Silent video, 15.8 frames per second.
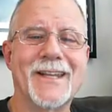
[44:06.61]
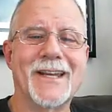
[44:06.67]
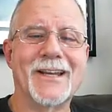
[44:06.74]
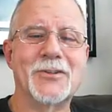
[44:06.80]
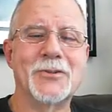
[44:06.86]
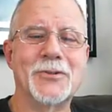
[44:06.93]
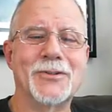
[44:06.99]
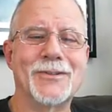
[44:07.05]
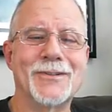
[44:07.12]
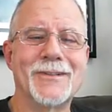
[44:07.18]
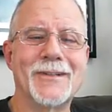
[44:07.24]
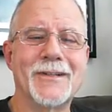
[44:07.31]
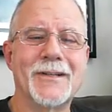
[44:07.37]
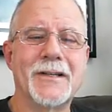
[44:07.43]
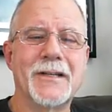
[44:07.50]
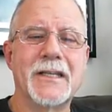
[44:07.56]
Isn't that
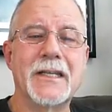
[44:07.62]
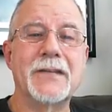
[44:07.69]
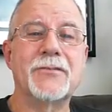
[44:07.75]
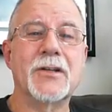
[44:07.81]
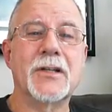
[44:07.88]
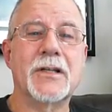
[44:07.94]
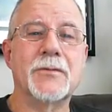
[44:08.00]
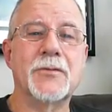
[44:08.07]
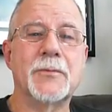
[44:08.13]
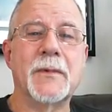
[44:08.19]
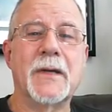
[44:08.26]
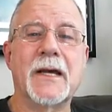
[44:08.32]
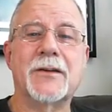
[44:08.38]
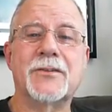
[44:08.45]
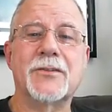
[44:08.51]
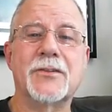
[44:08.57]
cool? It even
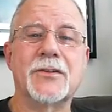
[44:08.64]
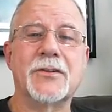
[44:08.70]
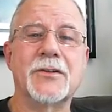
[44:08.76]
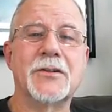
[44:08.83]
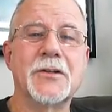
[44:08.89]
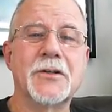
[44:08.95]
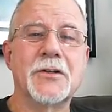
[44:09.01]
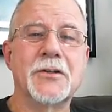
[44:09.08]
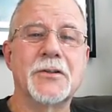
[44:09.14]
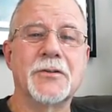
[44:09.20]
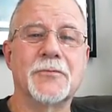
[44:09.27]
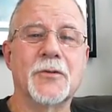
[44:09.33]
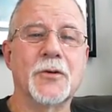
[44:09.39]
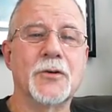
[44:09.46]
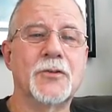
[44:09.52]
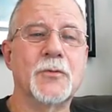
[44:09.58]
comes back to
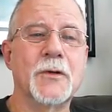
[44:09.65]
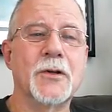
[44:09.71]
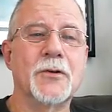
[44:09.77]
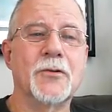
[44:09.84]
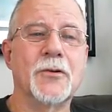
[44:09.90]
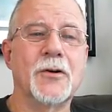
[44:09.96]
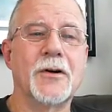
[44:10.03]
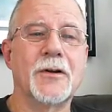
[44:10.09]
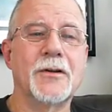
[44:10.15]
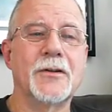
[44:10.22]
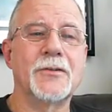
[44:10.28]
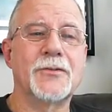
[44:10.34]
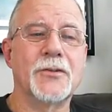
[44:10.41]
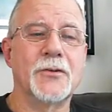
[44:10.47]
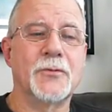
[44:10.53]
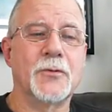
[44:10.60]
the verse we were
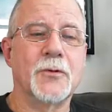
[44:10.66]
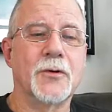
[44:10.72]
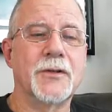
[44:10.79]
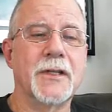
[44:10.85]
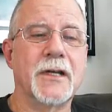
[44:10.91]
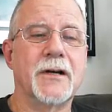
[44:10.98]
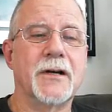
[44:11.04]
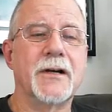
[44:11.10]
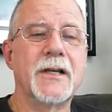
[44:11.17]
on and so forth.